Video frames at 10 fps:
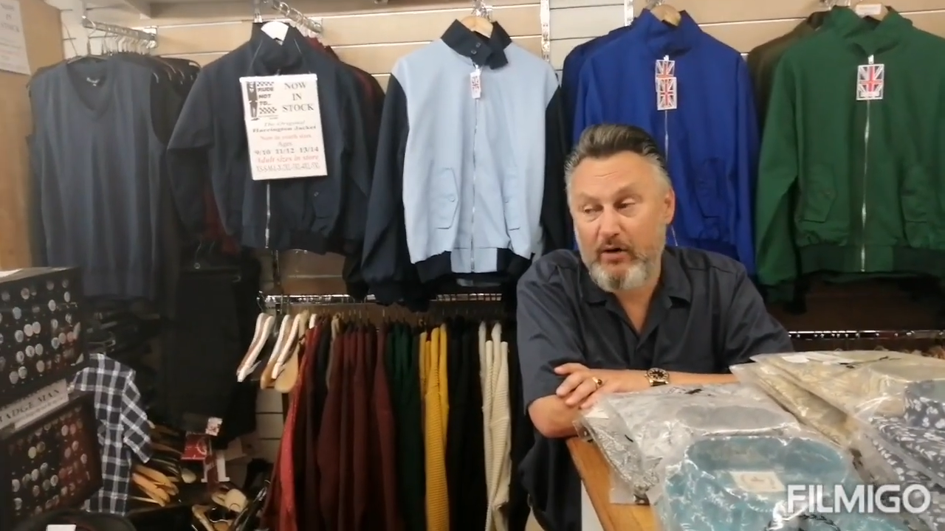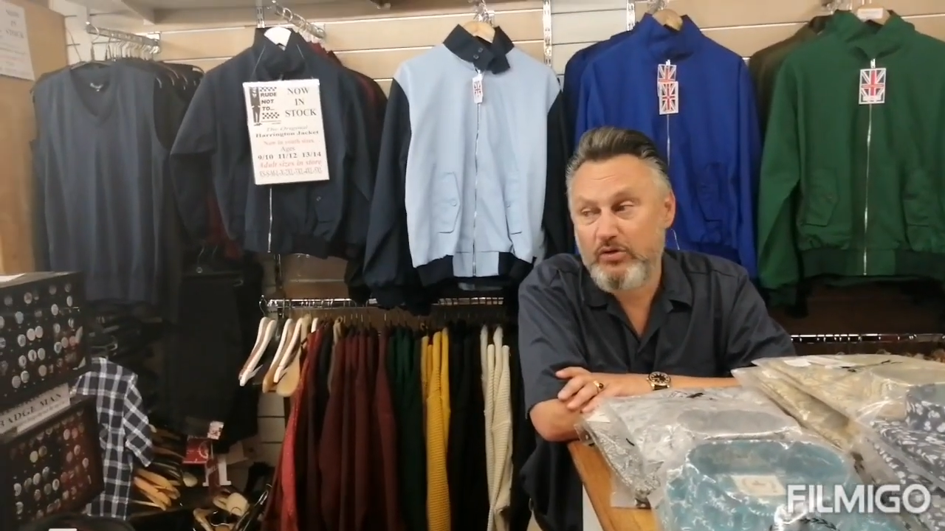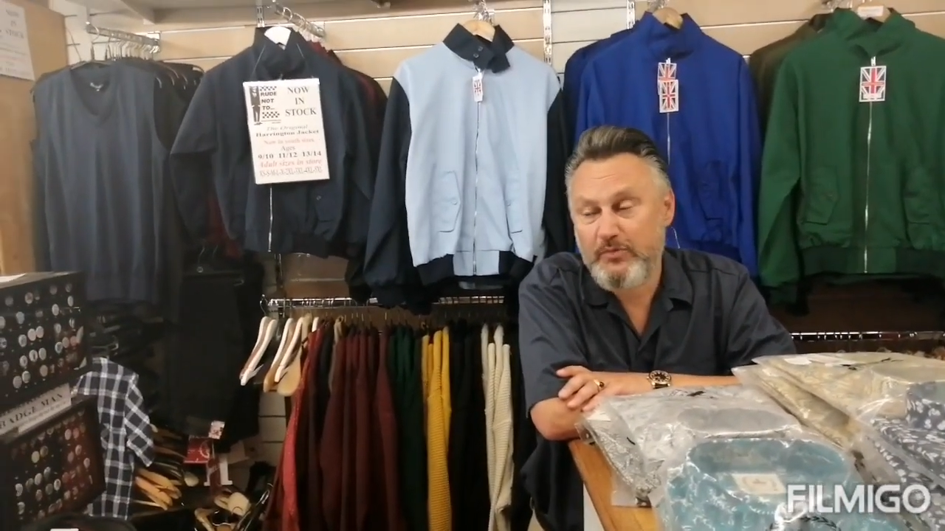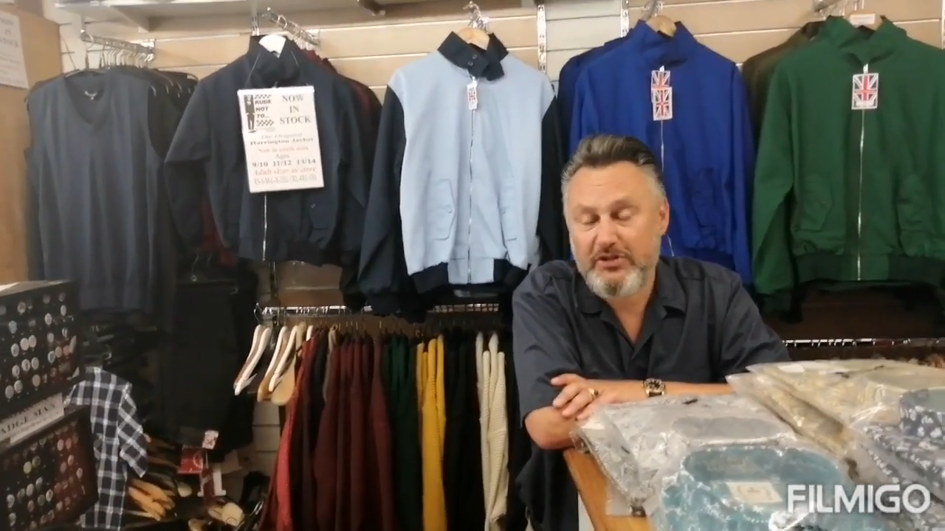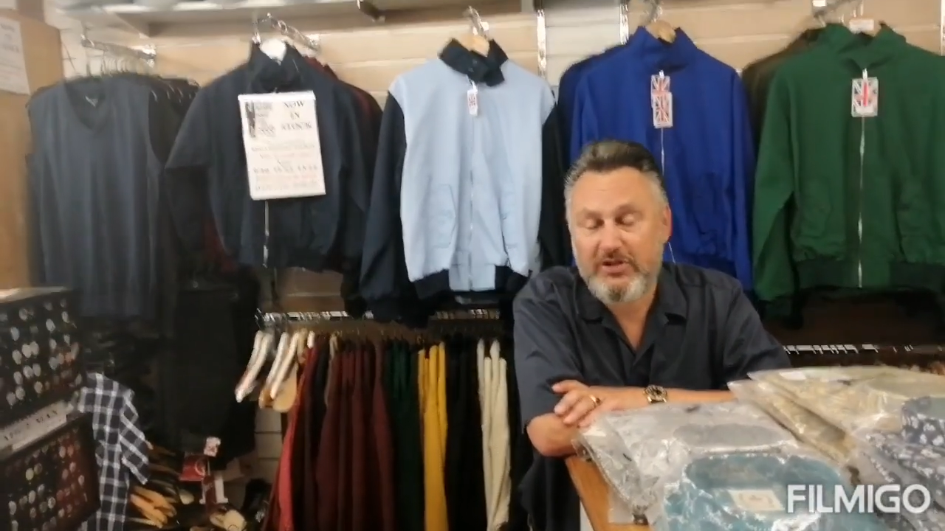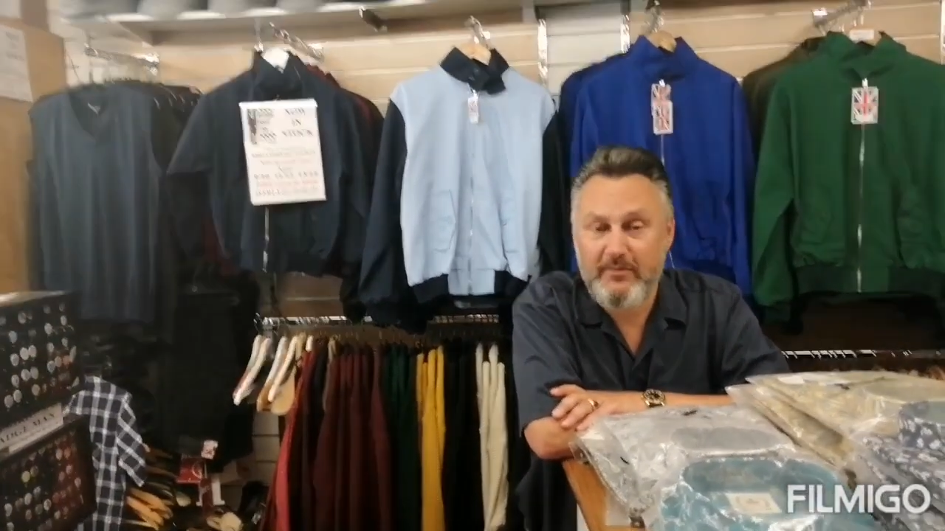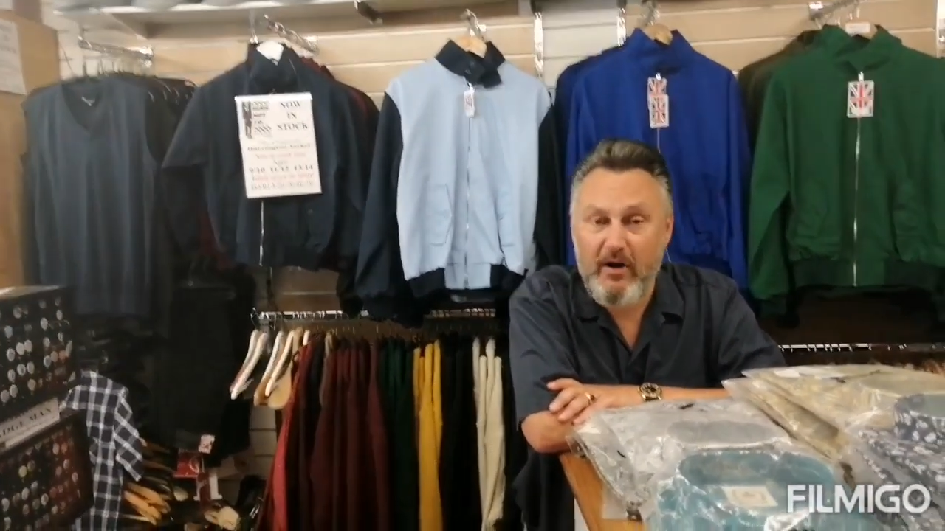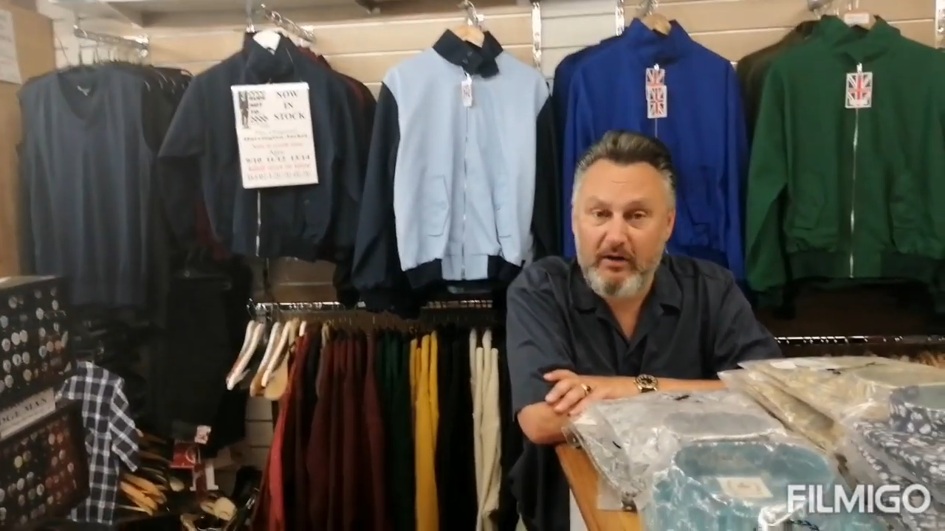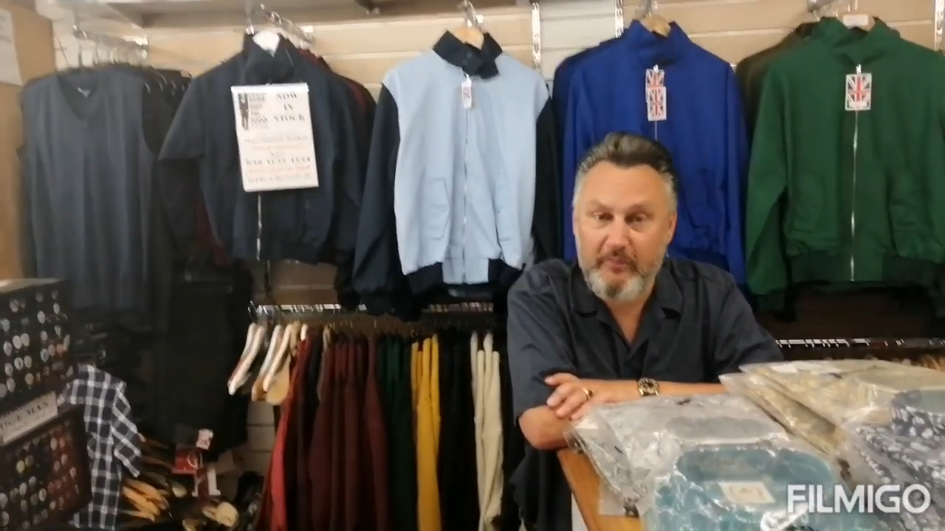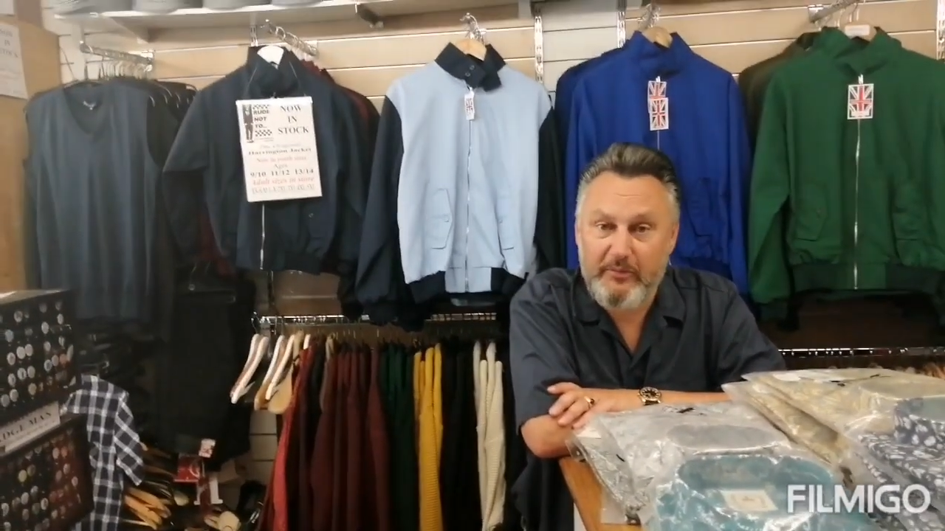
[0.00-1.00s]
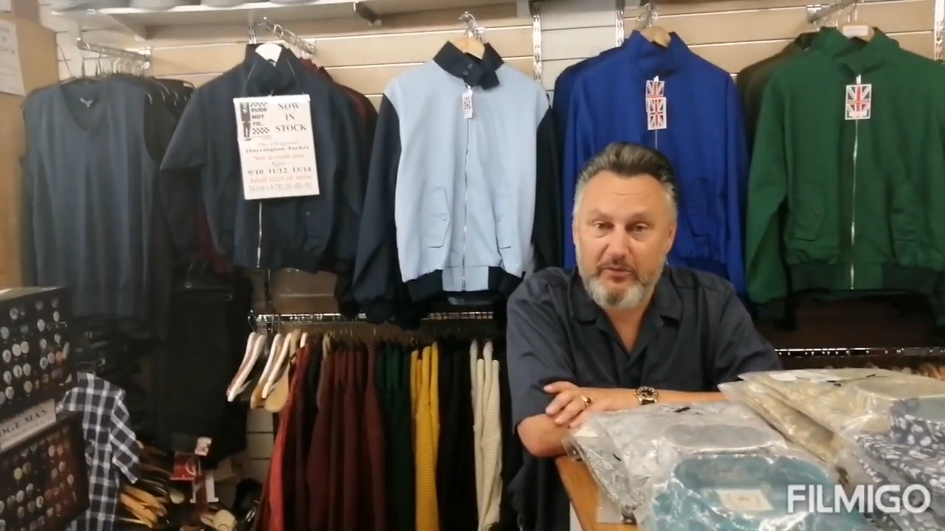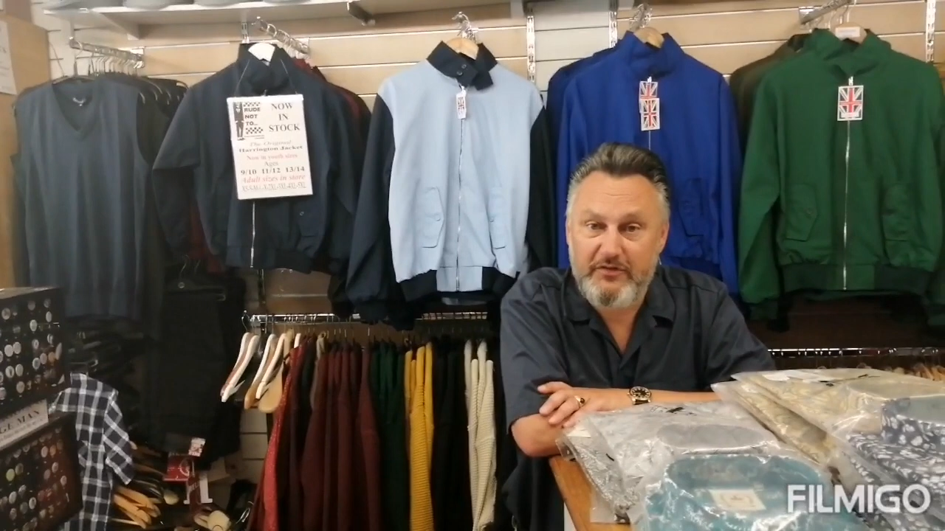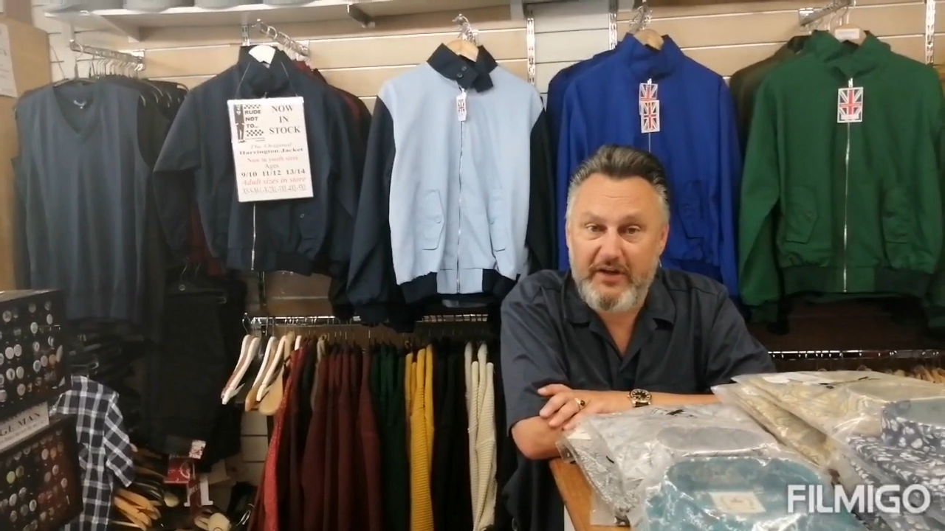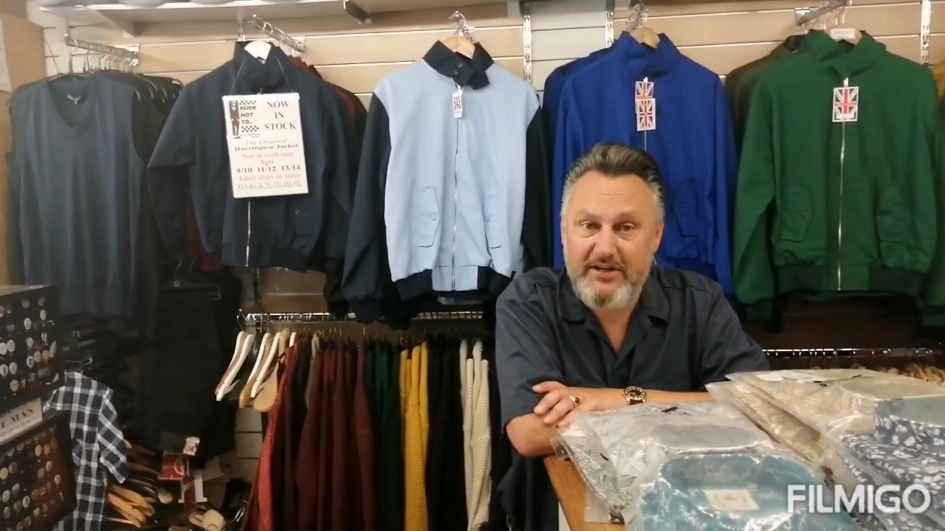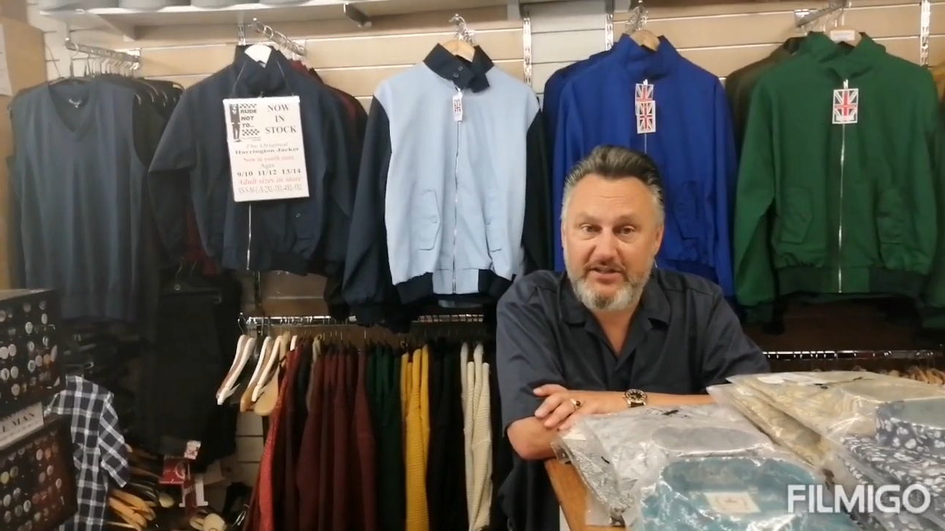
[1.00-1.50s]
that always puts a smile on
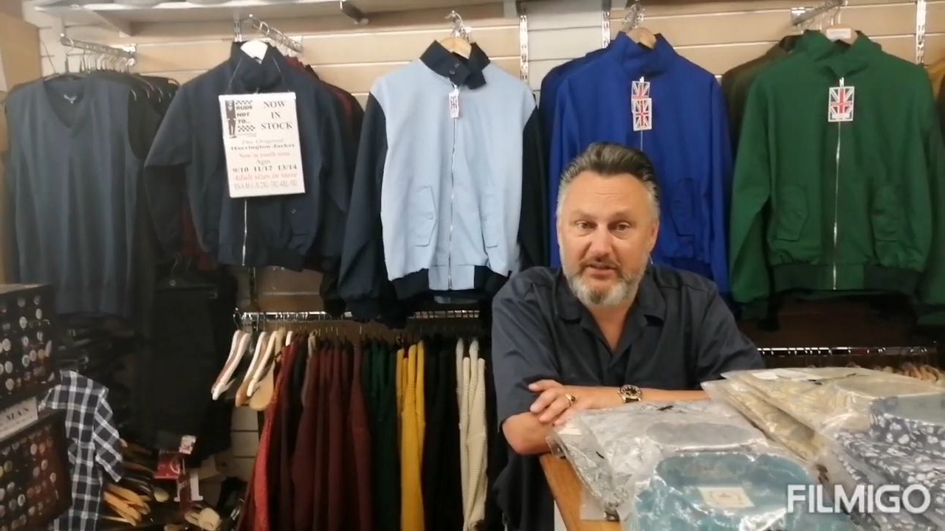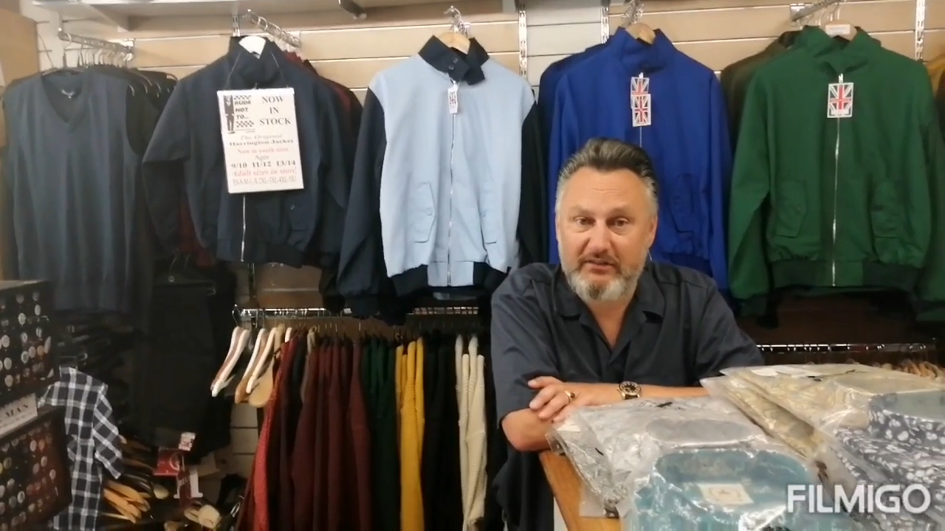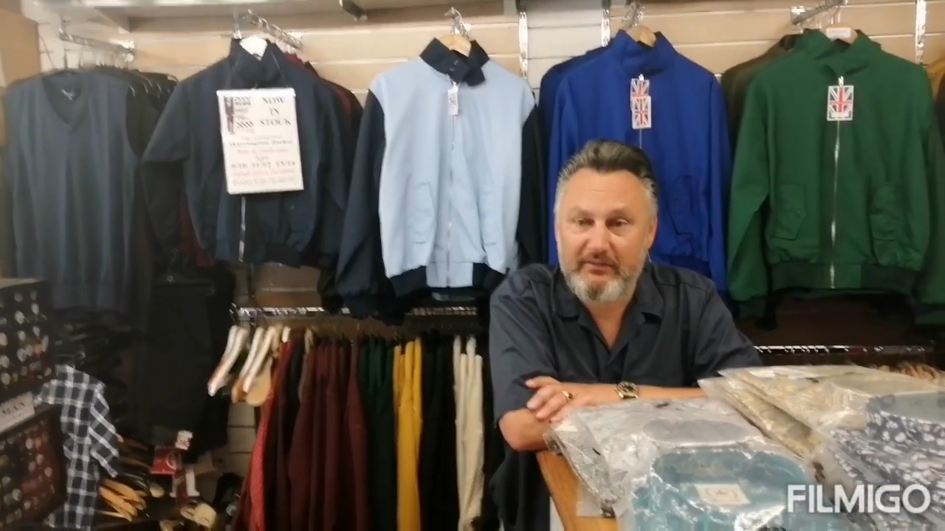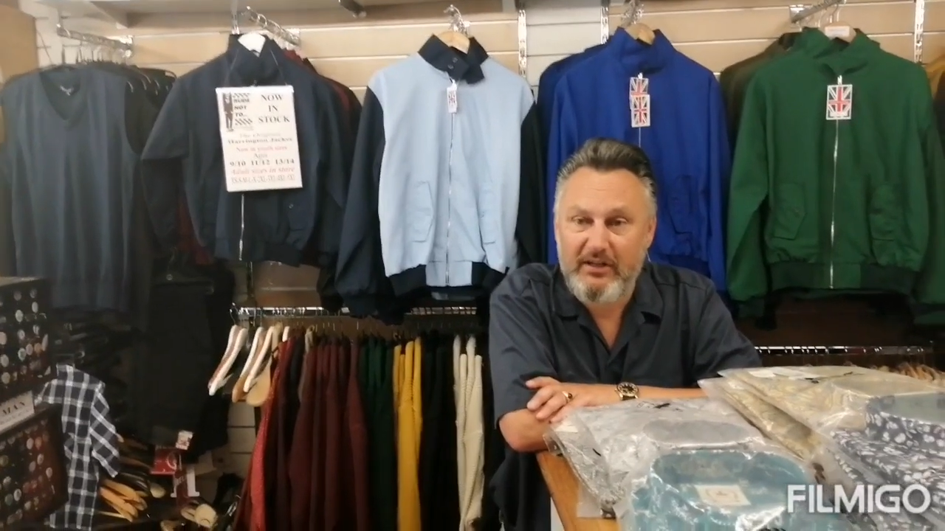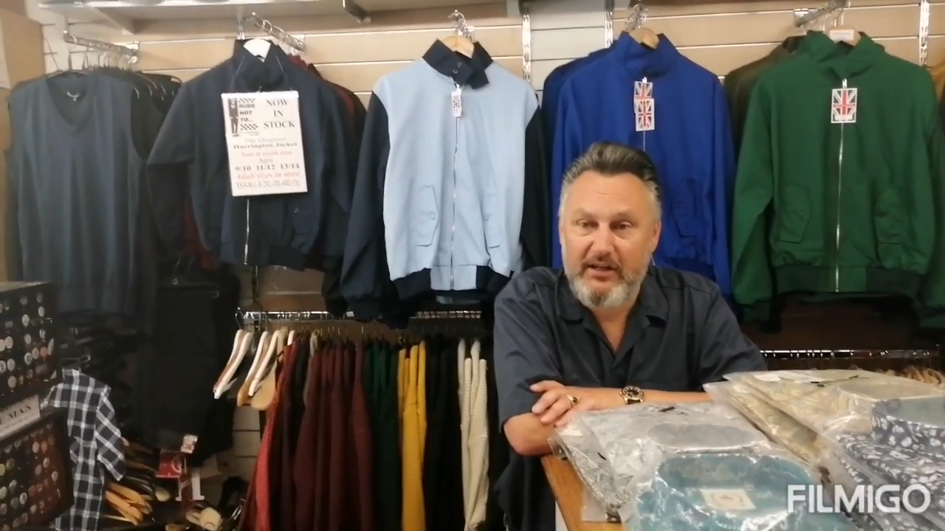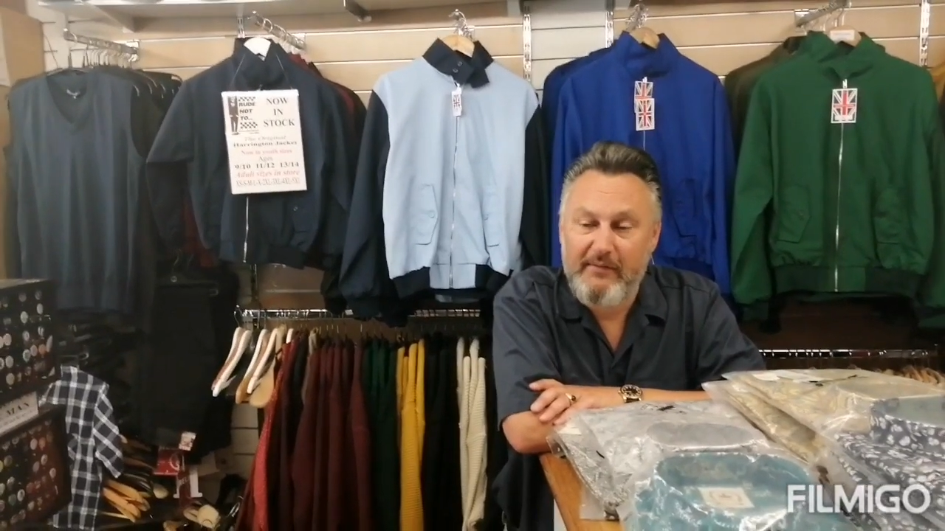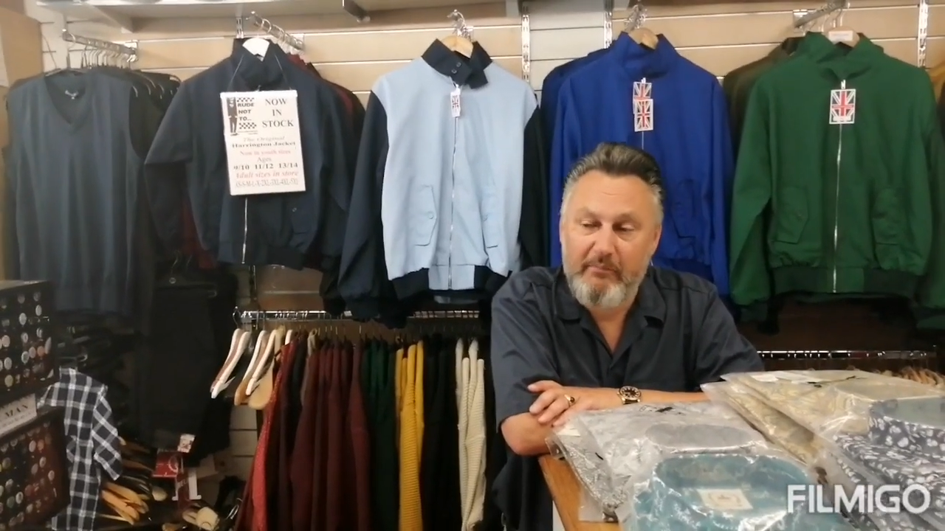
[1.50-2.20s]
people's face and